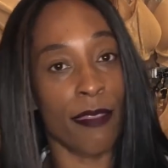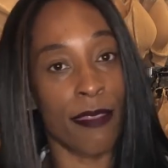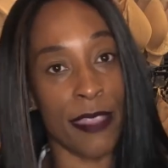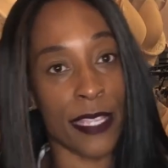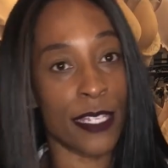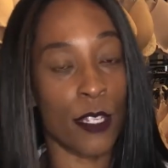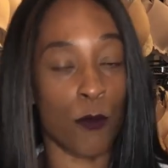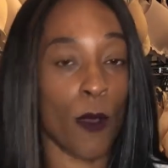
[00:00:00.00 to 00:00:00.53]

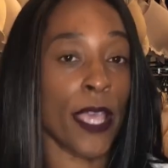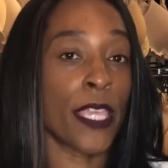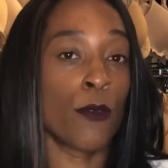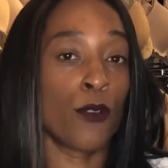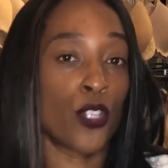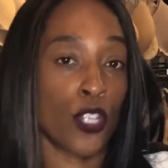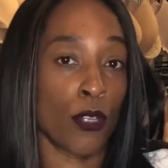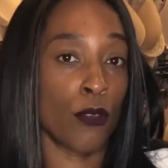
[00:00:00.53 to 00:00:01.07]
This is why you
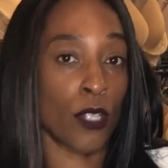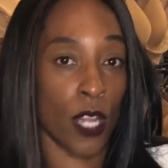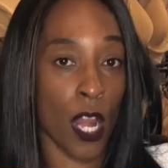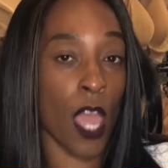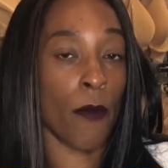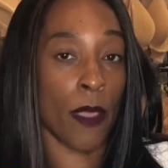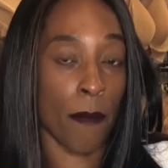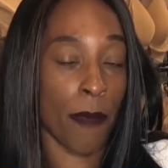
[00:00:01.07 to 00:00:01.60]
would choose a
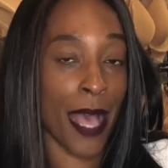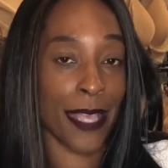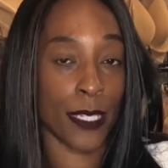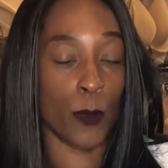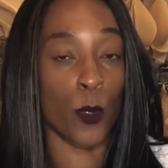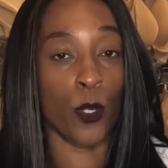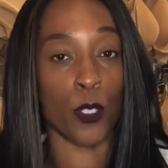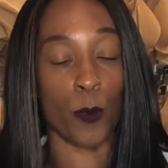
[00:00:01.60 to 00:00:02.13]
low impact
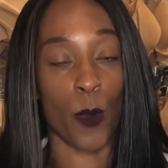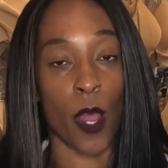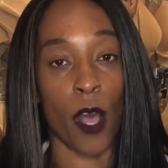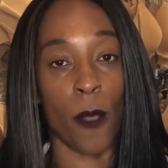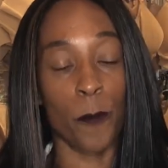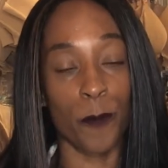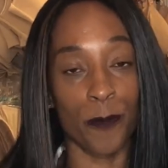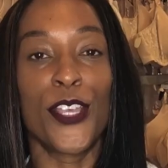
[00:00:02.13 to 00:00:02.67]
sports
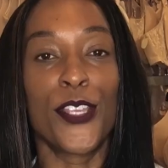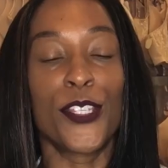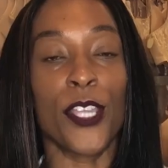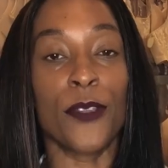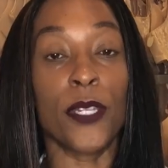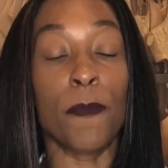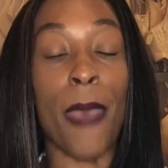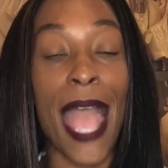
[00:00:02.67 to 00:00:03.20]
bra.
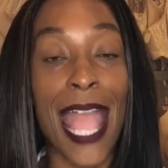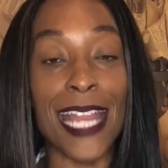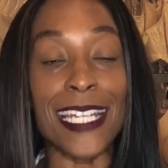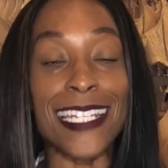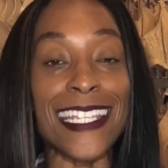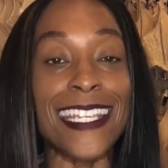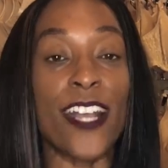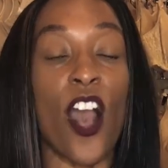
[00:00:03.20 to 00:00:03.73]
So
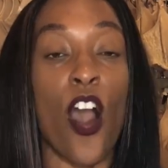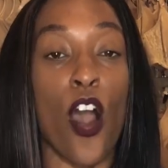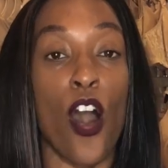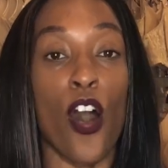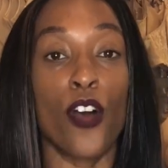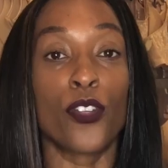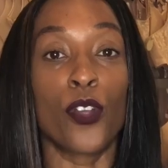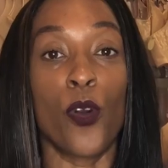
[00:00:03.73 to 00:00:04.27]
depending
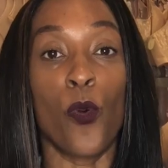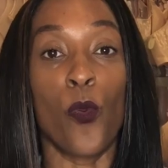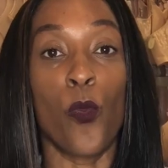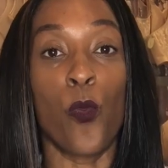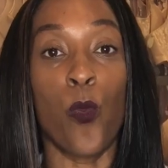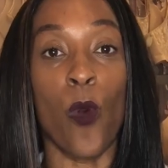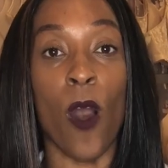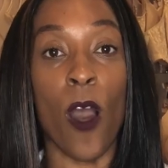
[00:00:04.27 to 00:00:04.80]
on
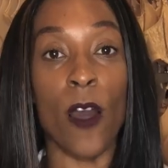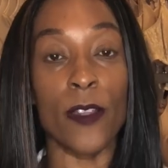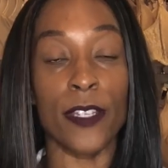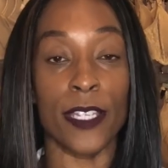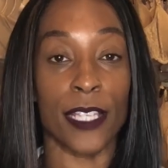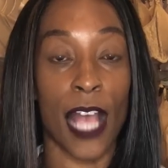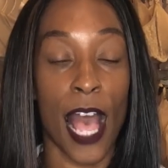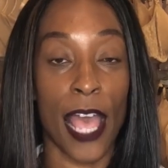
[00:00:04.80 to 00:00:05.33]

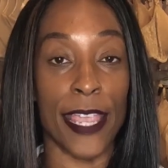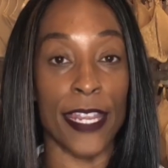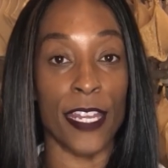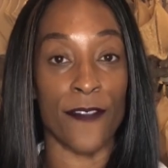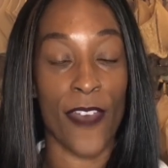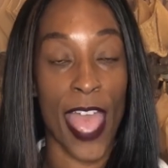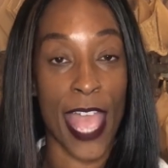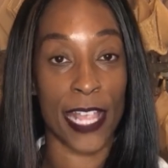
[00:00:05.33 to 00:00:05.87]
what
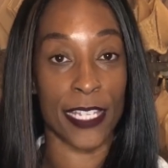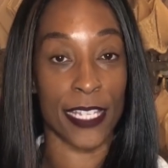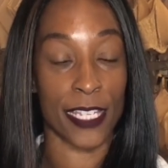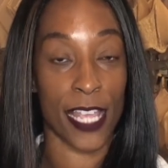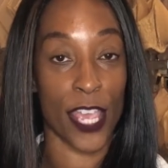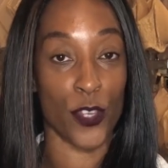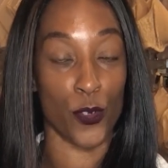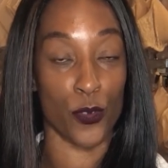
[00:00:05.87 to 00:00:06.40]
kind of
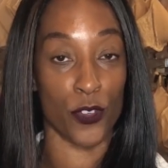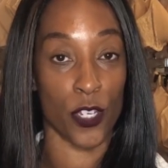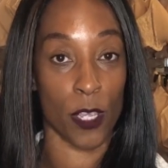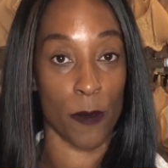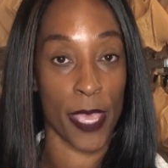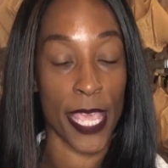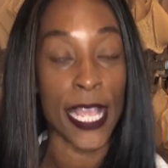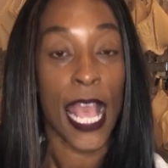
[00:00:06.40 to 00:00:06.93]
exercise you're
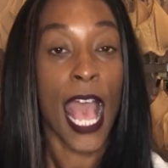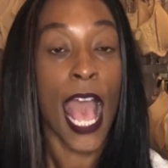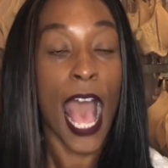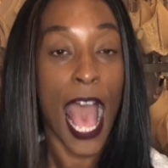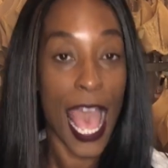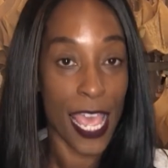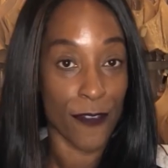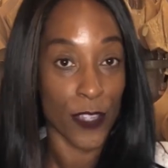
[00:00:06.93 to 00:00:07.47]
doing,
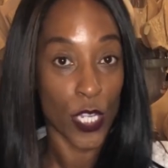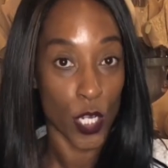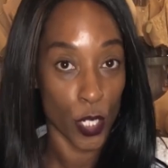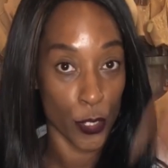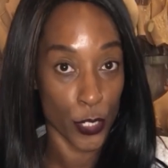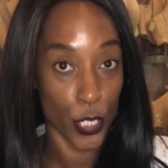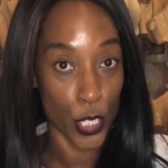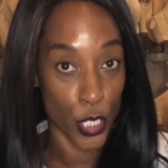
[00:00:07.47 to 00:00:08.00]
I have
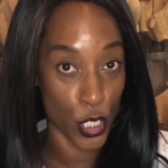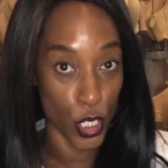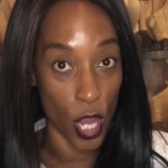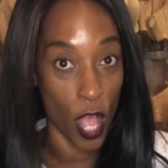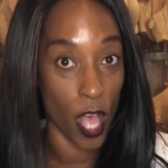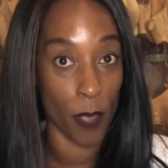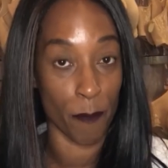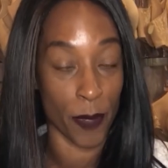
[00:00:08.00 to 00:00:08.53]
included a
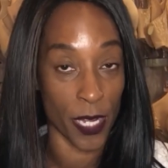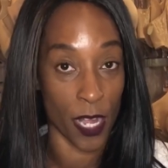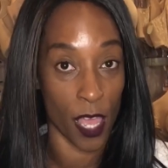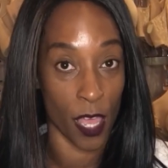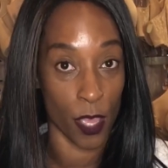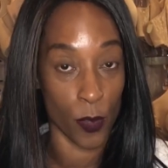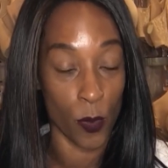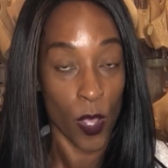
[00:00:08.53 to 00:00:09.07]
chart
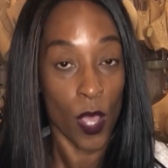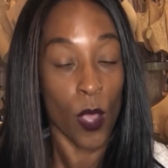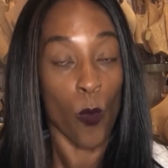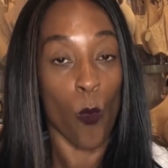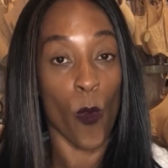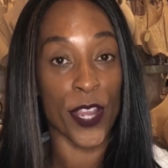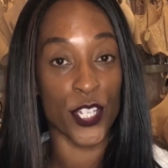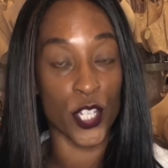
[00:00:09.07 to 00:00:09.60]
below
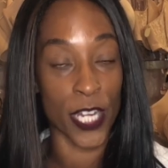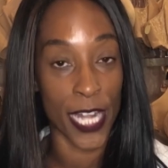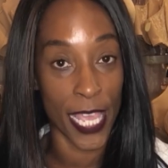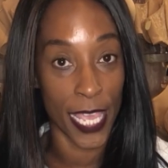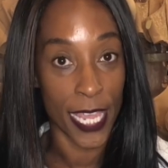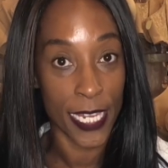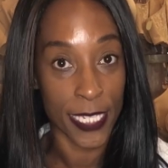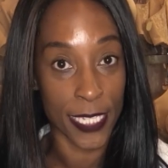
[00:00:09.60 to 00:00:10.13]
which
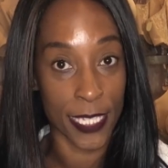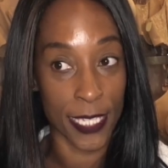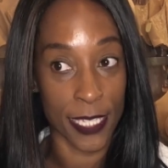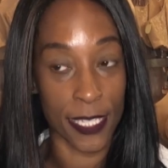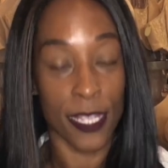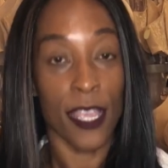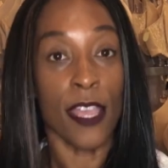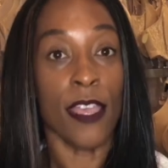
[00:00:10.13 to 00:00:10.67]

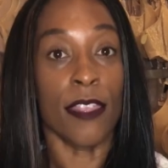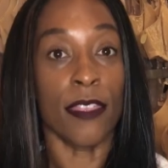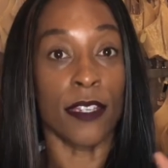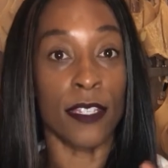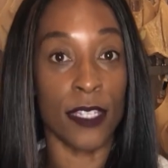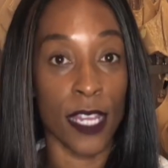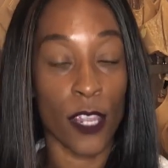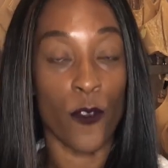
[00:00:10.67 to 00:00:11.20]
lists the
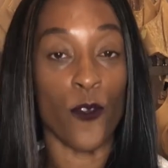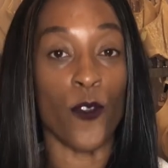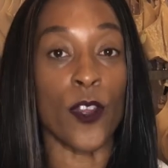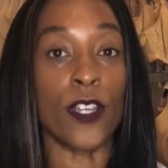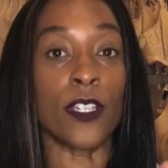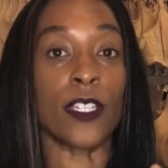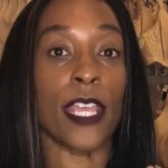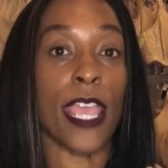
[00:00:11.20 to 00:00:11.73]

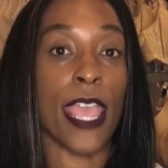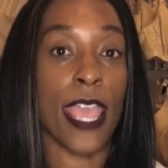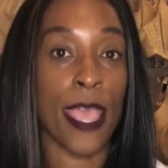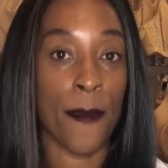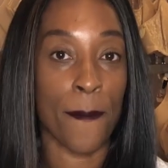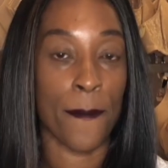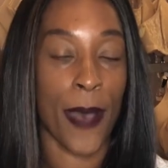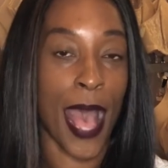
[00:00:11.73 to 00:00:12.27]
different
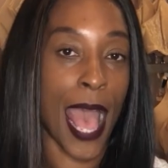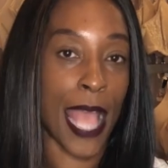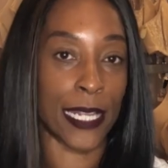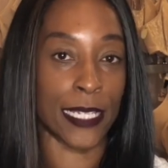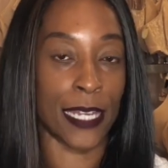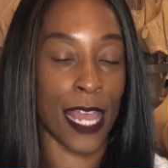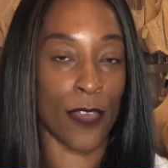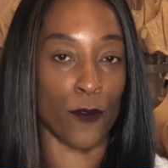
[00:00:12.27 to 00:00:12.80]

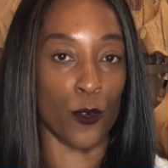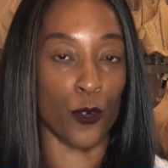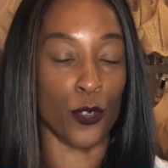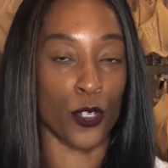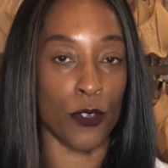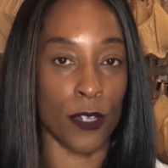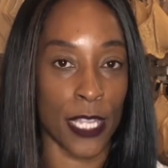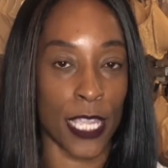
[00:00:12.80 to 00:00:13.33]
impact
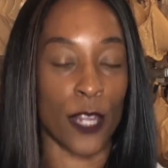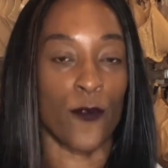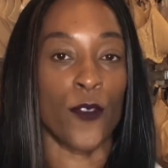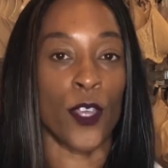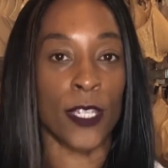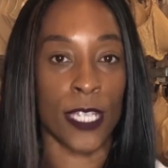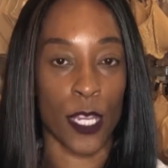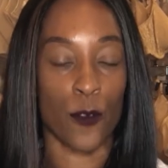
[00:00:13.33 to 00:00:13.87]
levels you need
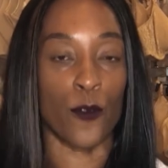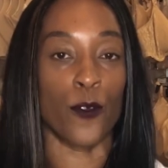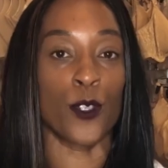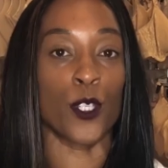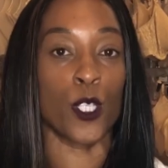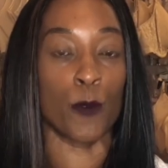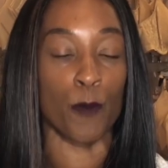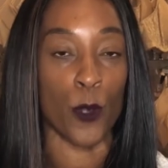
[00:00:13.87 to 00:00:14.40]
for
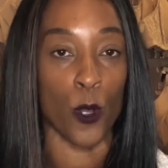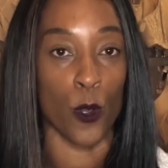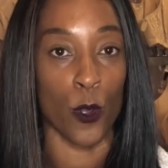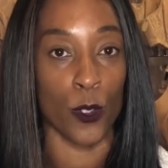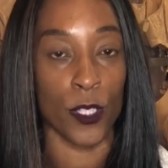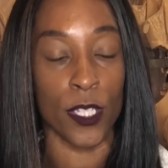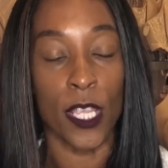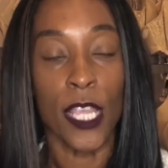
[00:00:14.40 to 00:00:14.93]
different
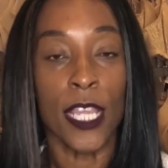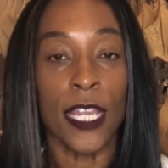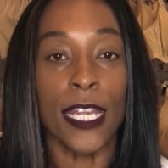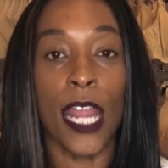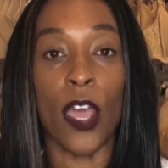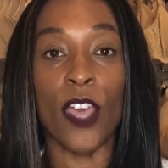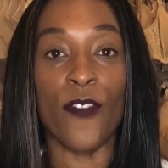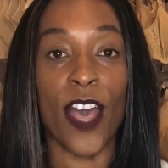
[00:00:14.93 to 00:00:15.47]
sports.
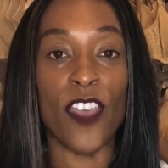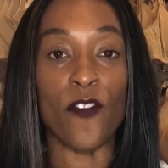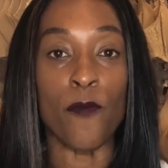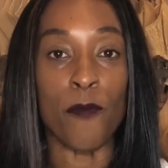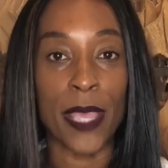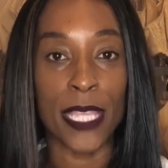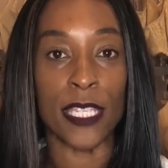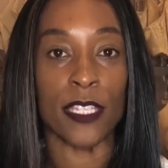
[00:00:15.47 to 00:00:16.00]
Now, if I've
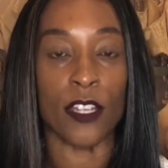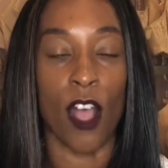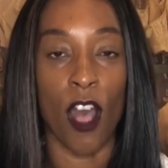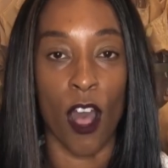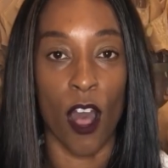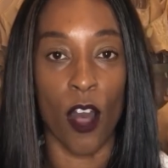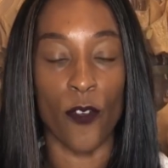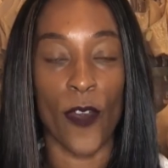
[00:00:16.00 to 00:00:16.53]
missed
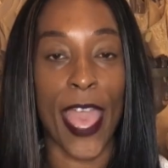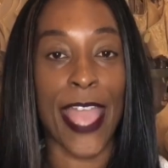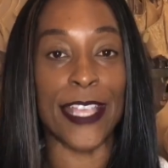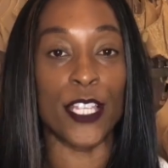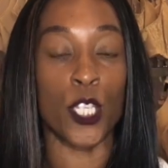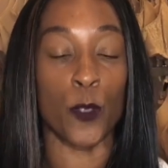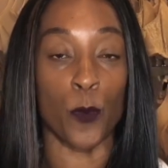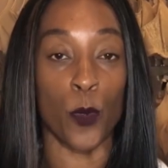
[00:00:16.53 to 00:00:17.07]
off
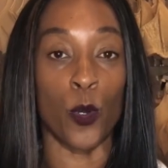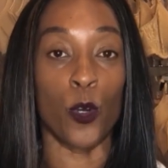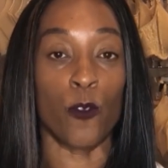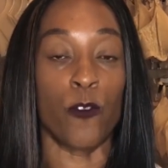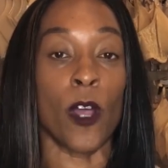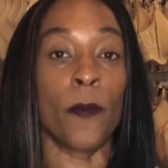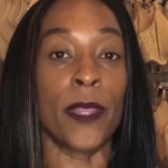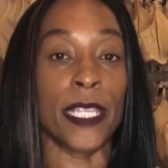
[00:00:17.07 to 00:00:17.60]
a
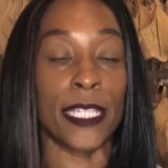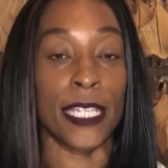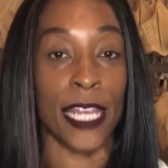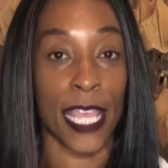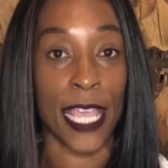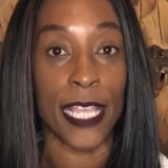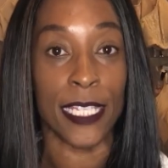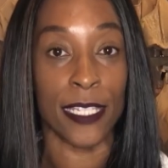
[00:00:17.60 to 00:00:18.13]
sport from this
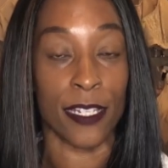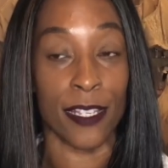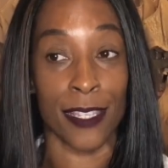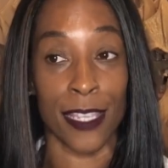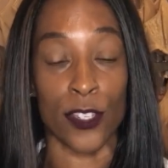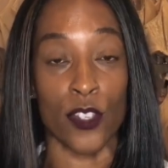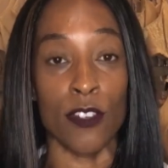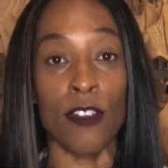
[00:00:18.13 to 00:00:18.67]
list, because
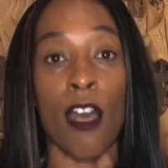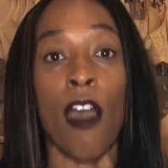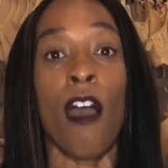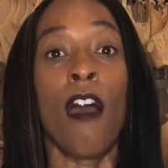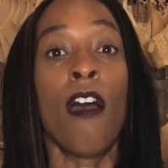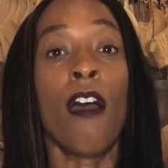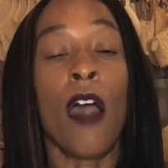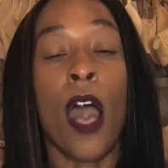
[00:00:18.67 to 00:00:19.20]
it's not